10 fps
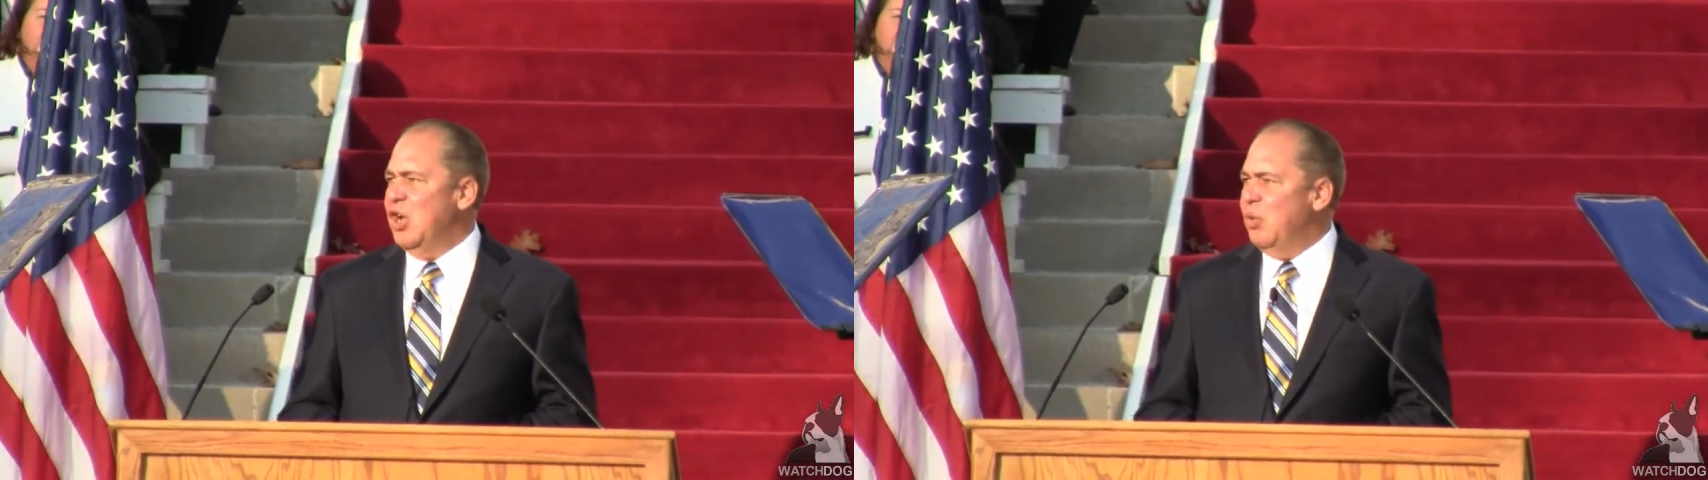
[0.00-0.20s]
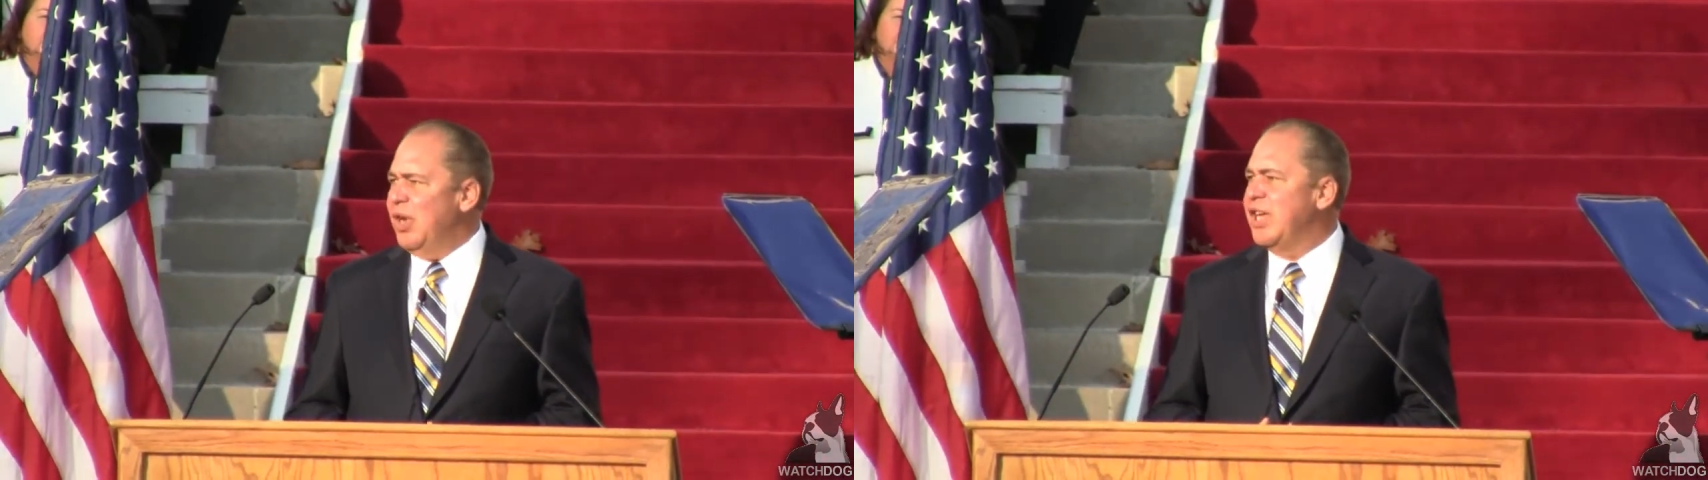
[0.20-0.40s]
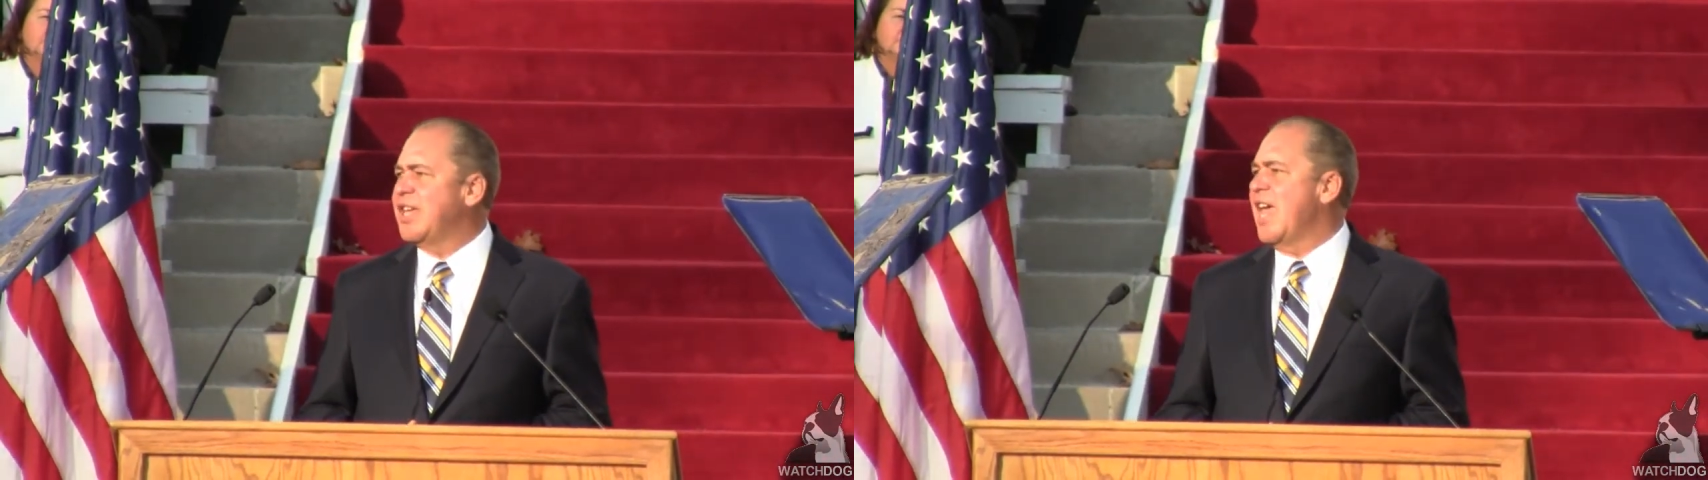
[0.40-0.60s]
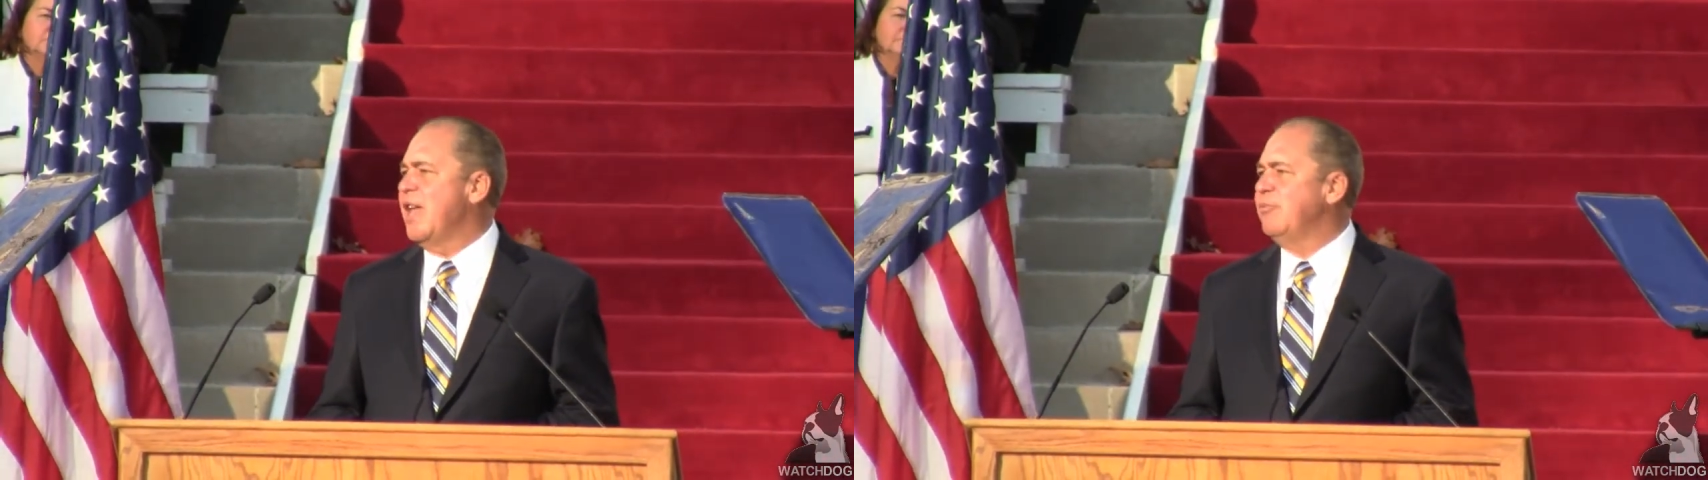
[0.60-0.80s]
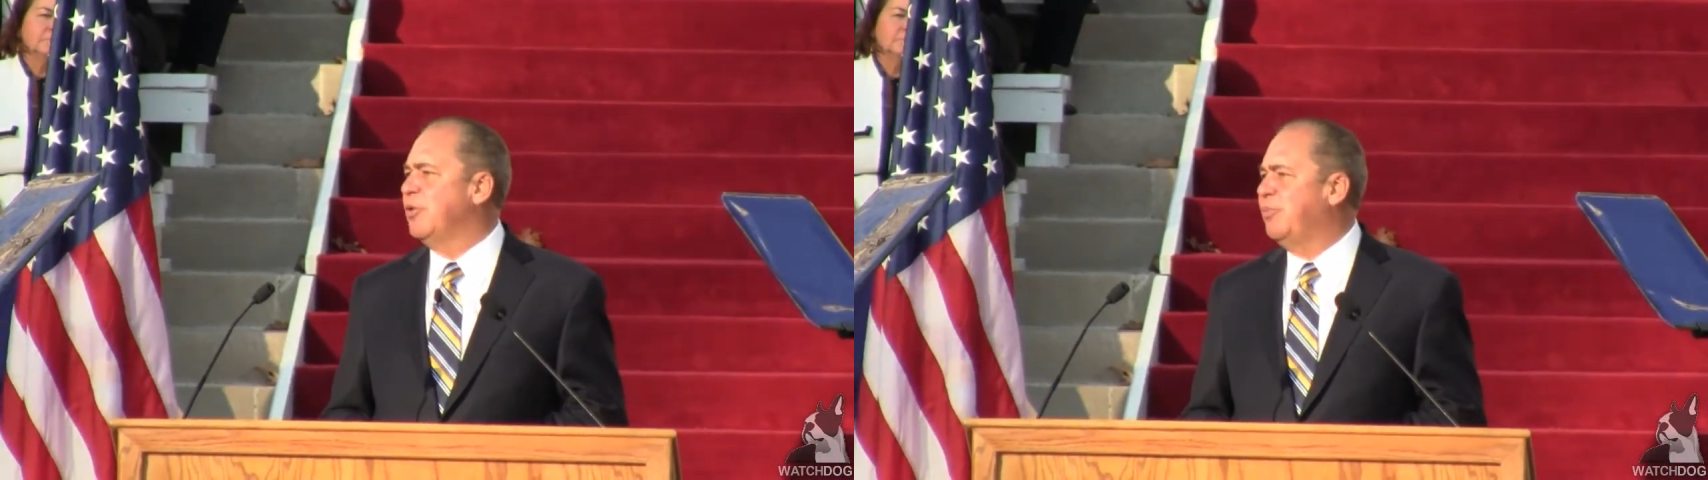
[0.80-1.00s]
When it
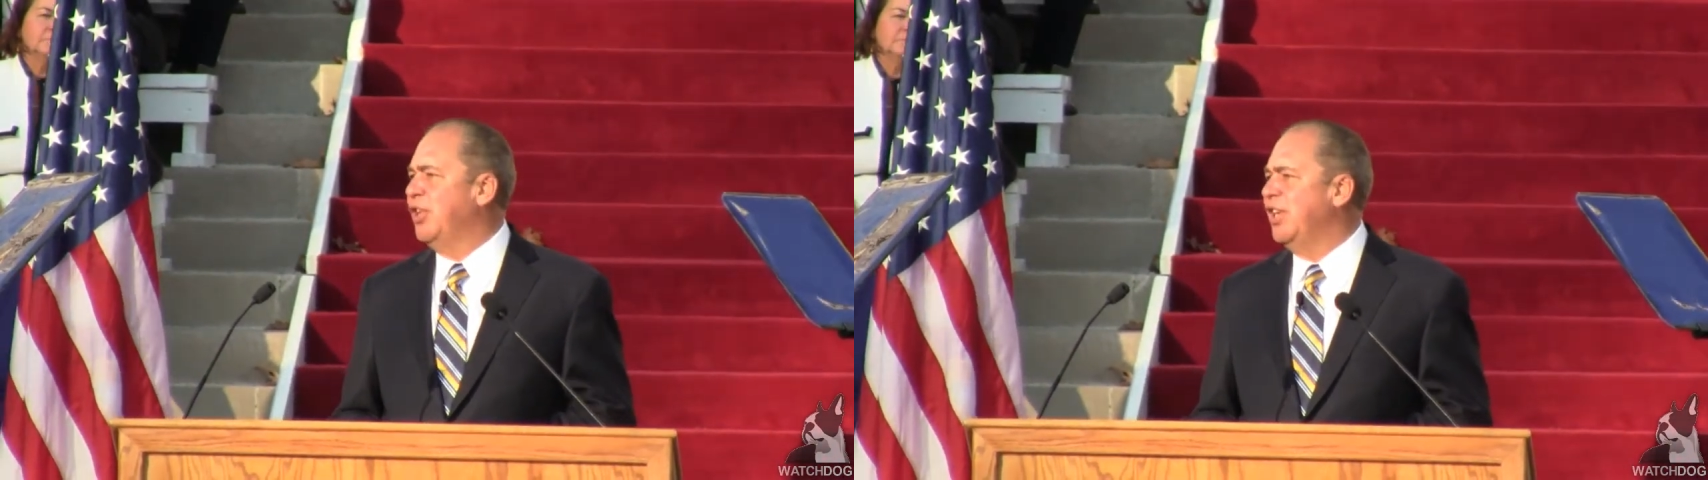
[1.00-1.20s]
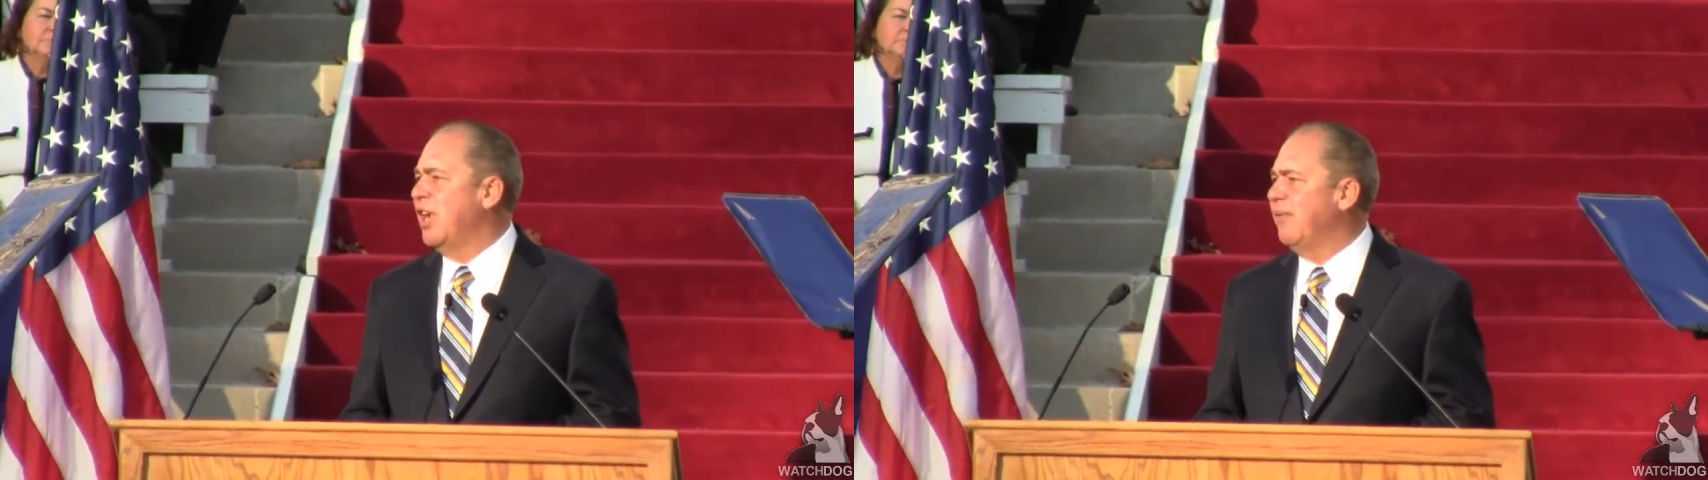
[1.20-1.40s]
came to putting